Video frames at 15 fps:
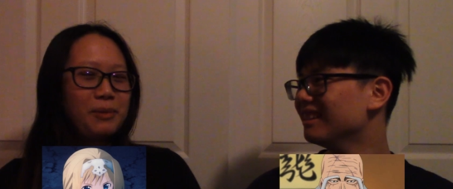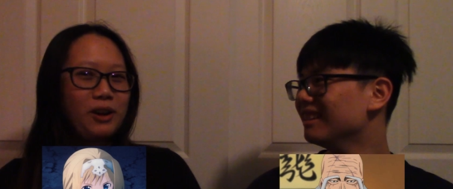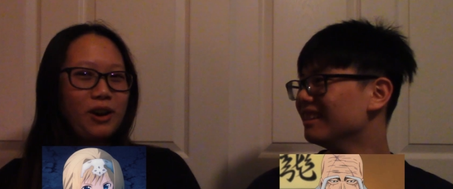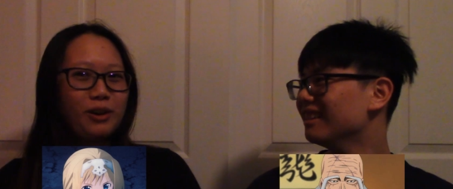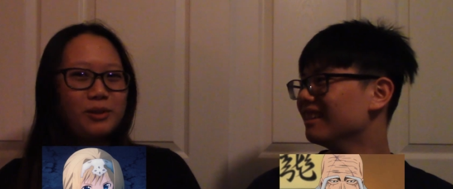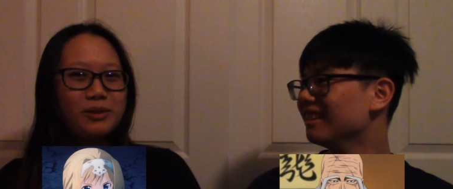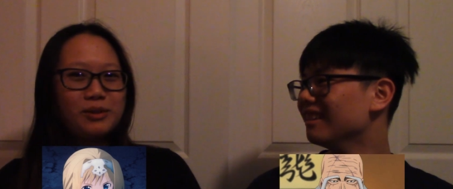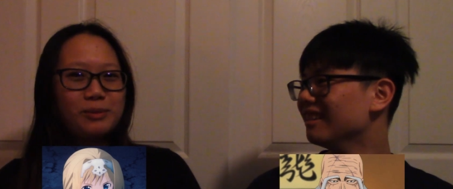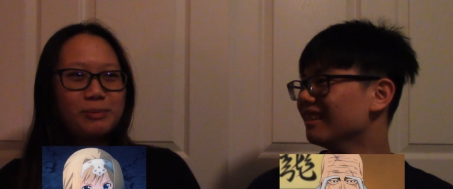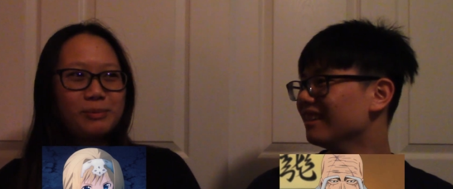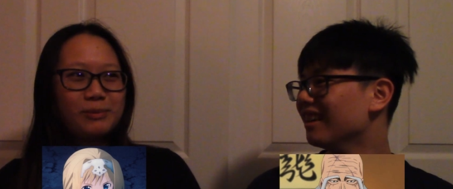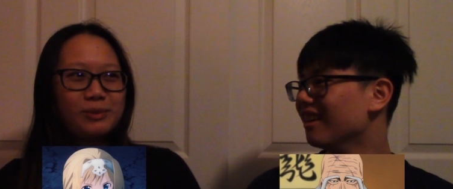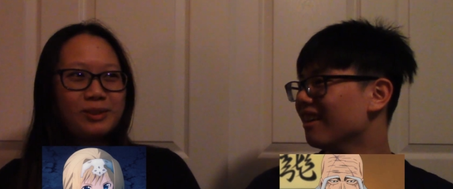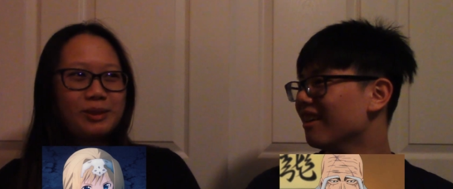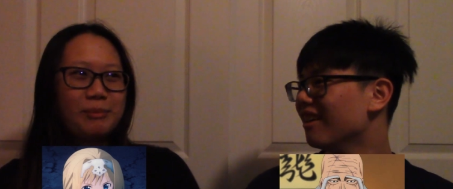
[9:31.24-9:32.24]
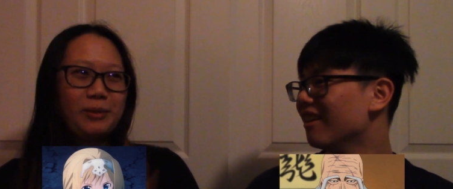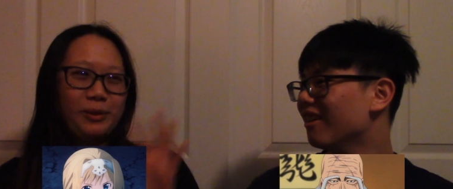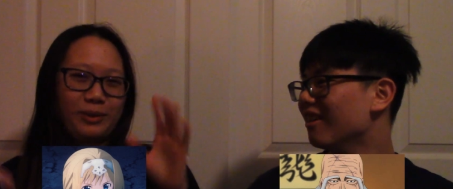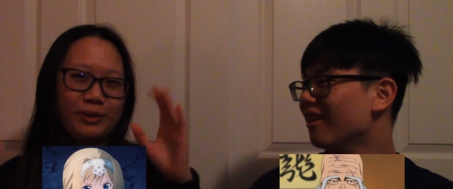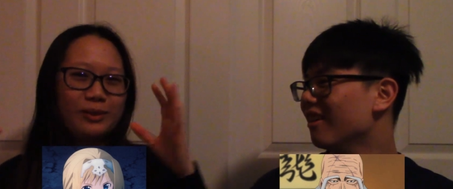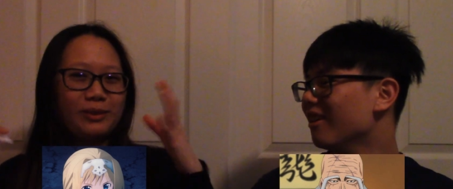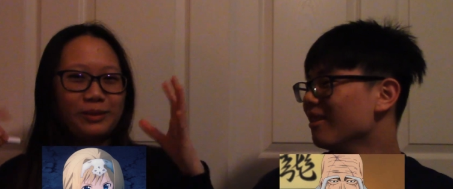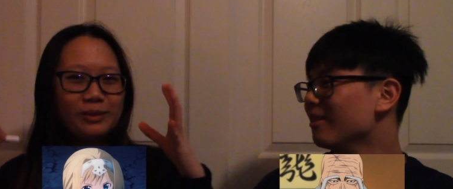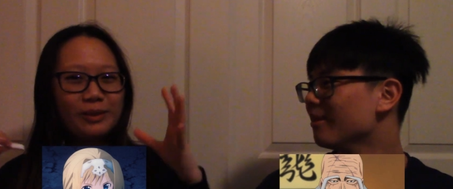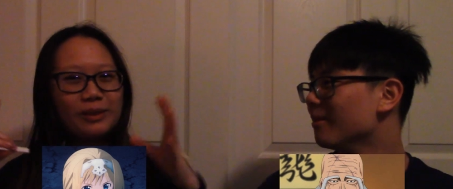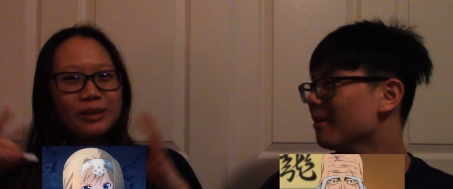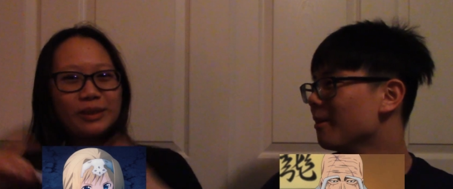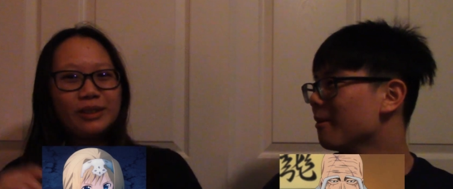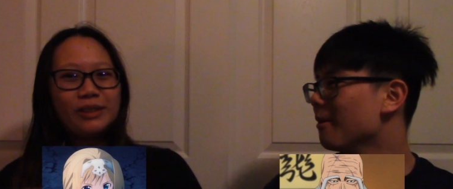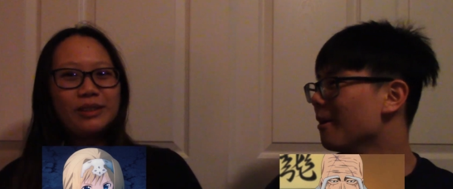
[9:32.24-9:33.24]
Speaker 1: Byakuya has similar
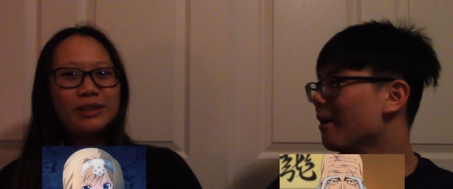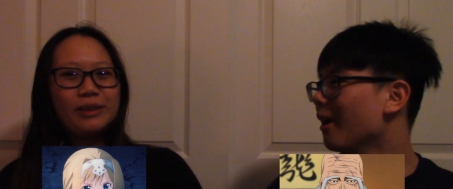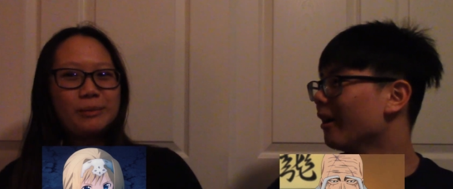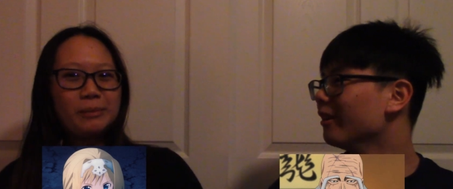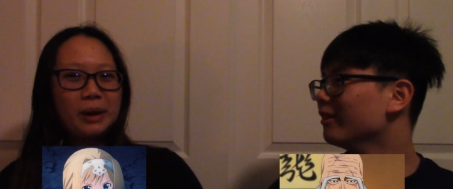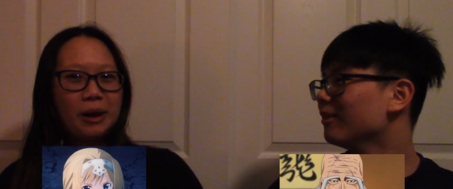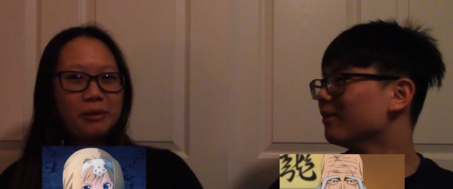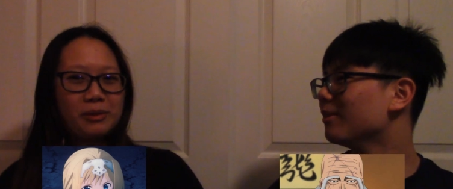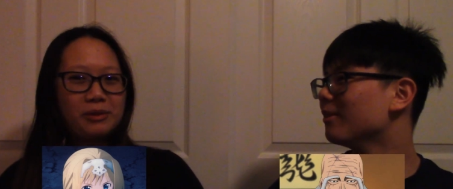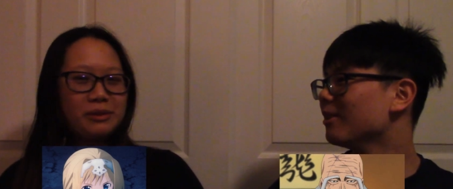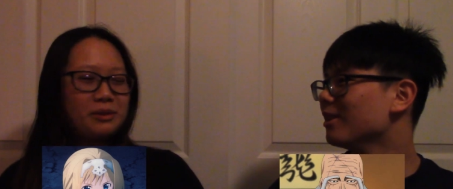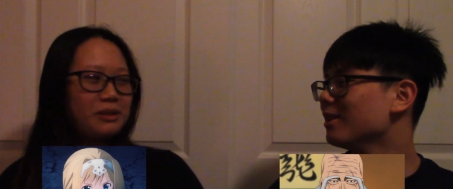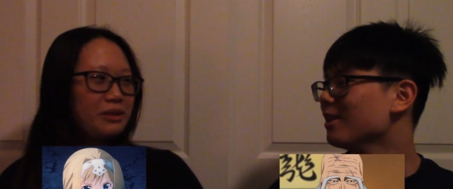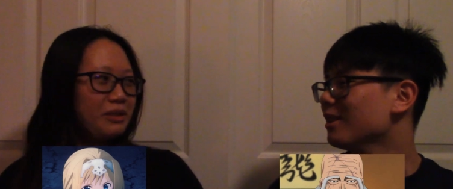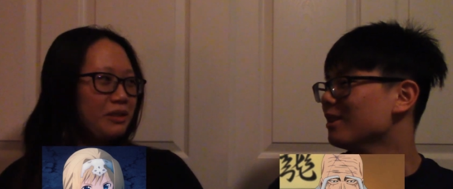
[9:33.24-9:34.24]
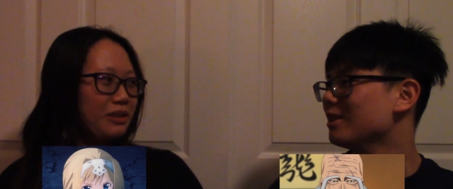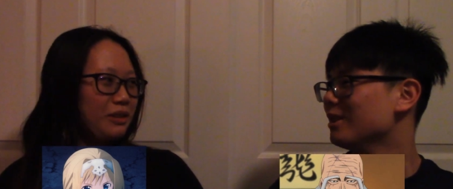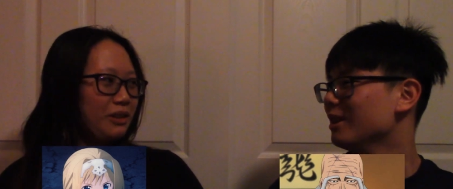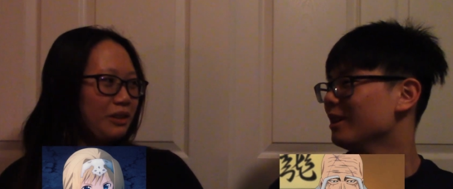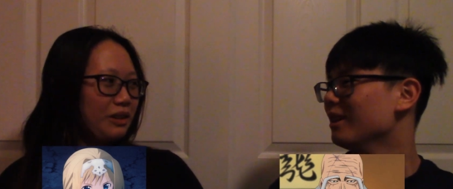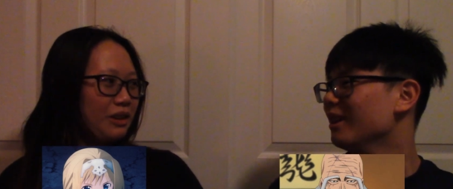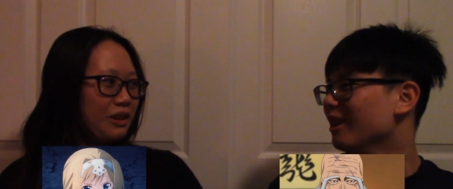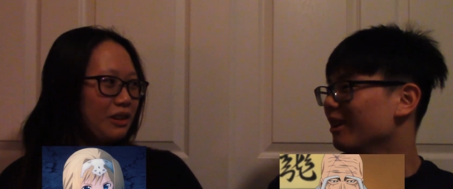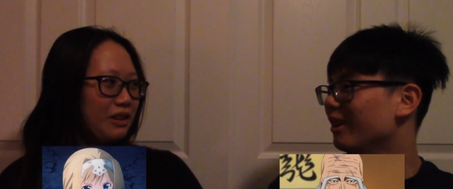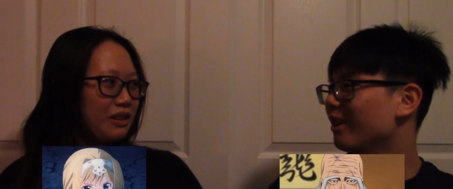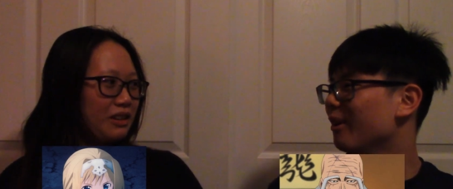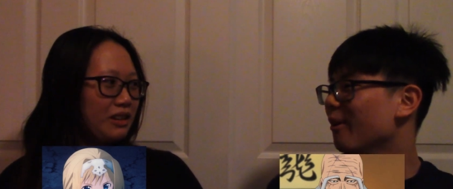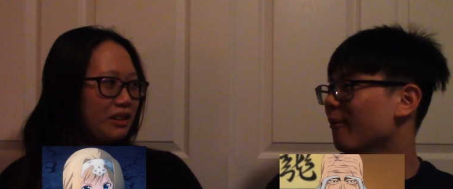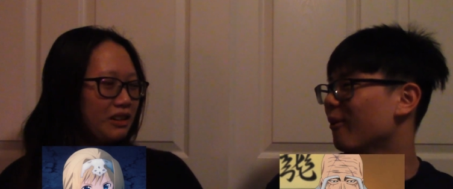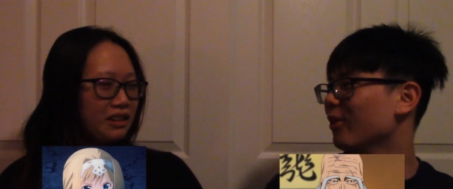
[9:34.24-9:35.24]
powers?
Speaker 2: She,
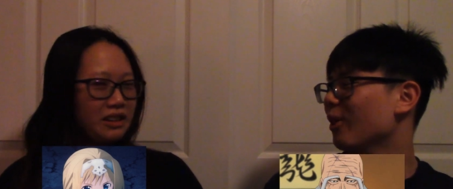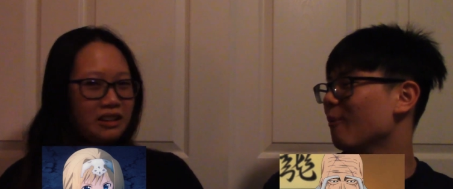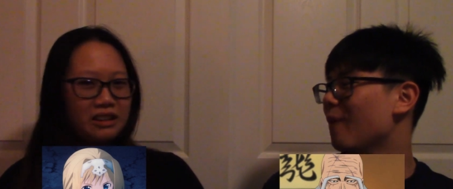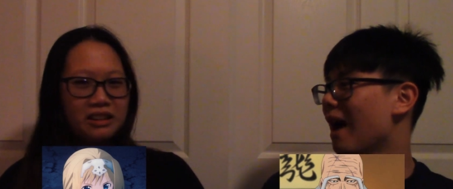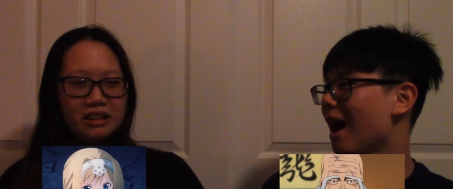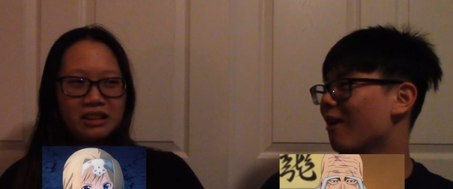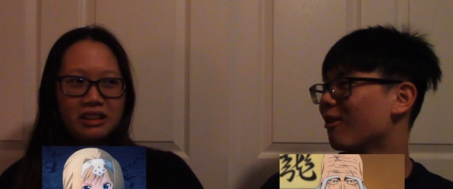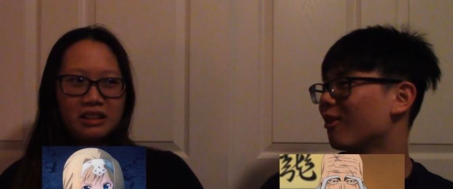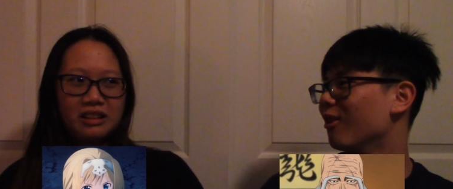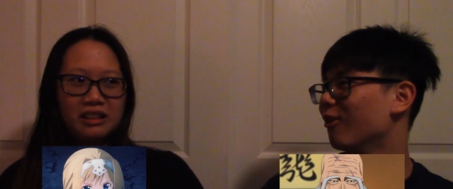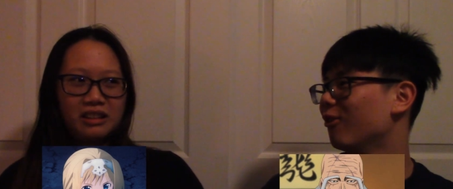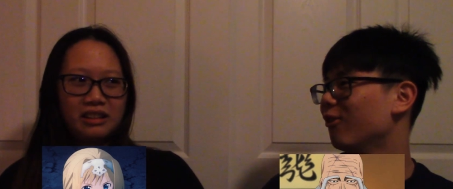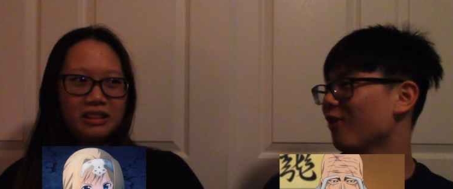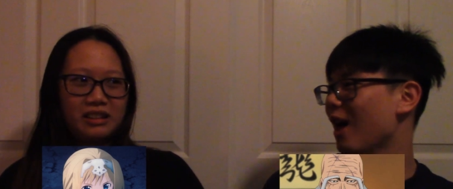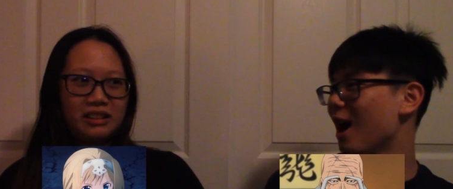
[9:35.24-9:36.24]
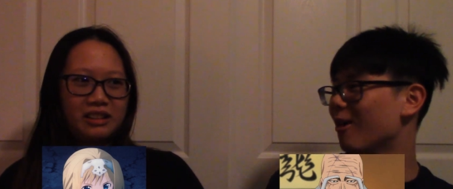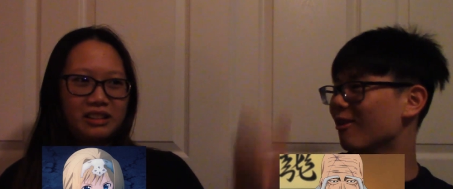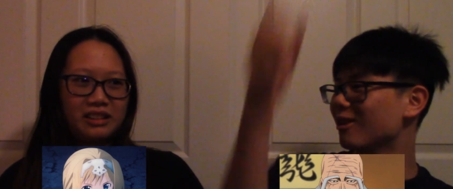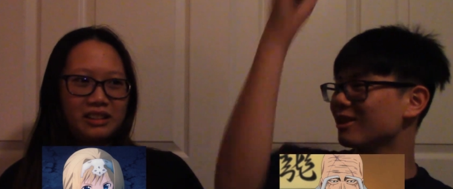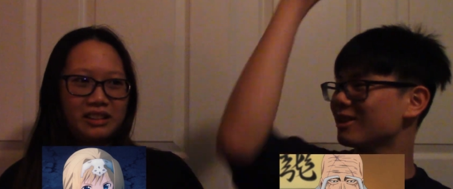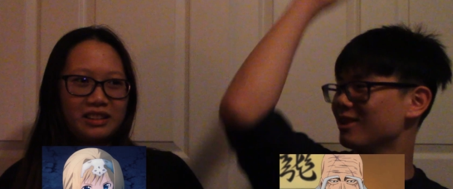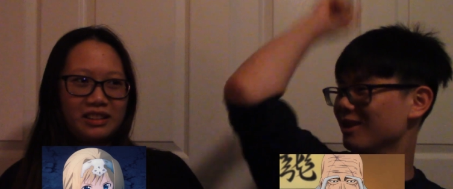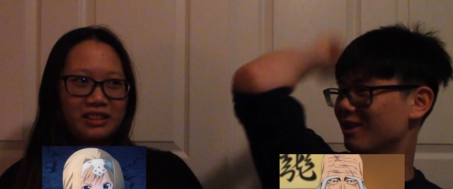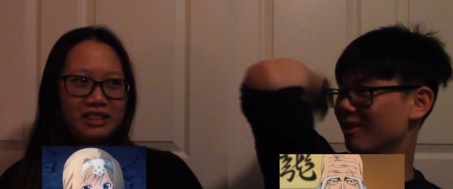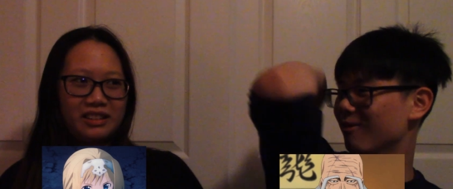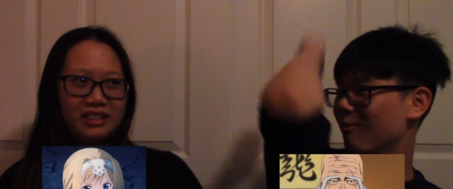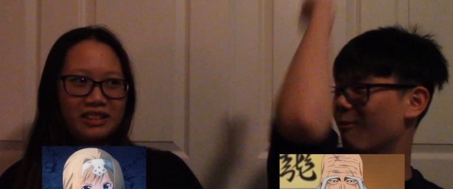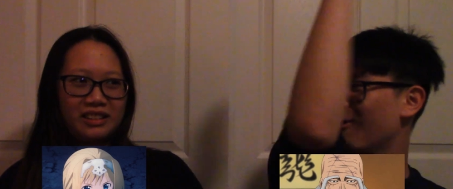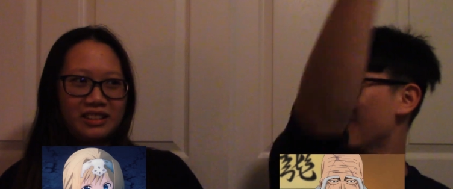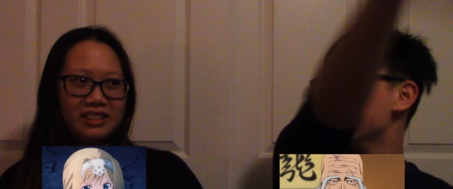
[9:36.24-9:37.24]
with the power of flowers, she could
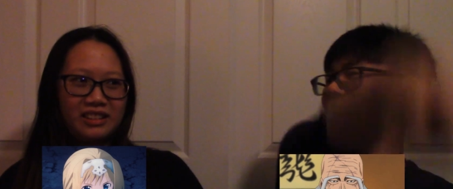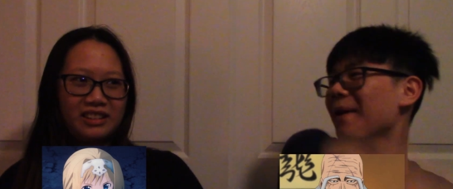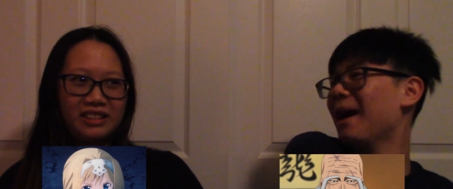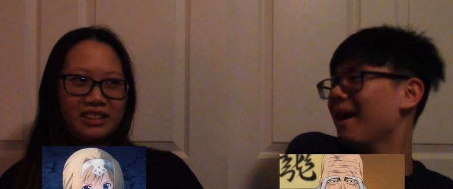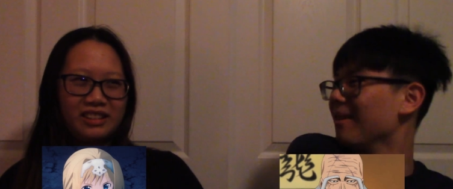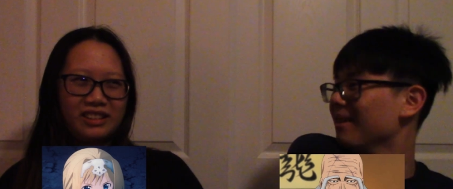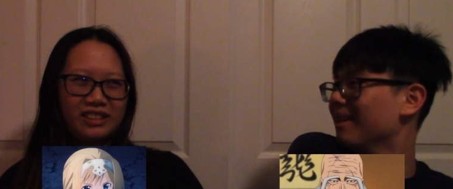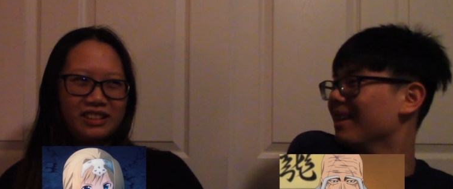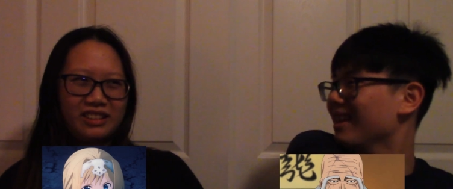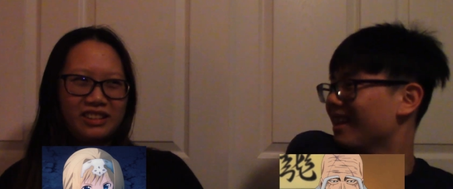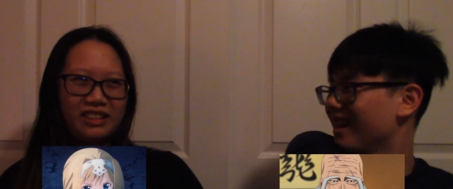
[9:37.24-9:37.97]
whip out and